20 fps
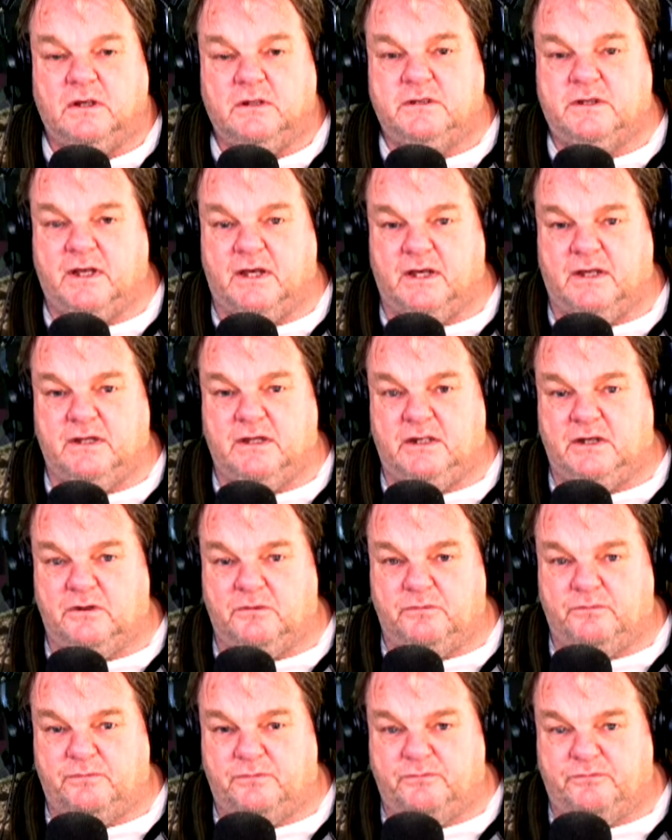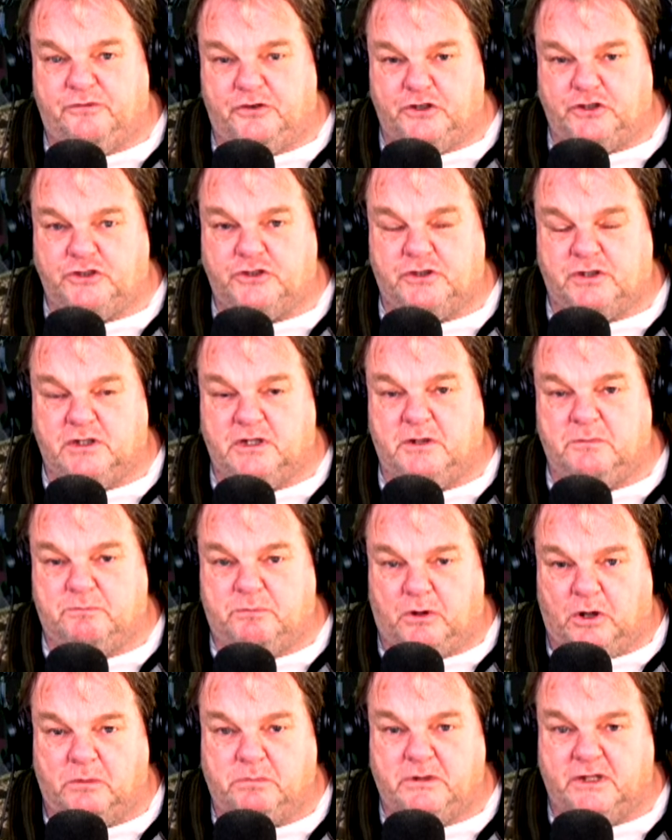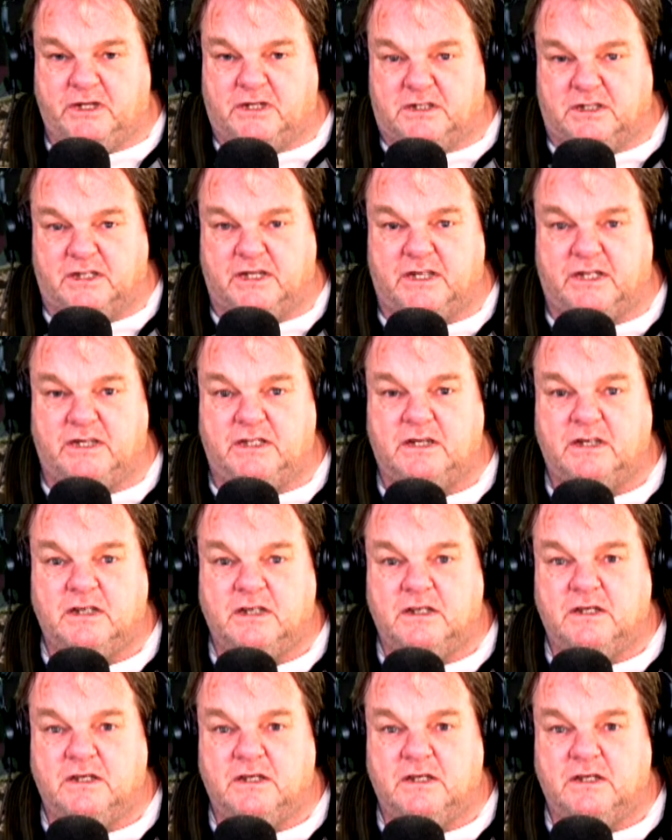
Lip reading: that it officially, publicly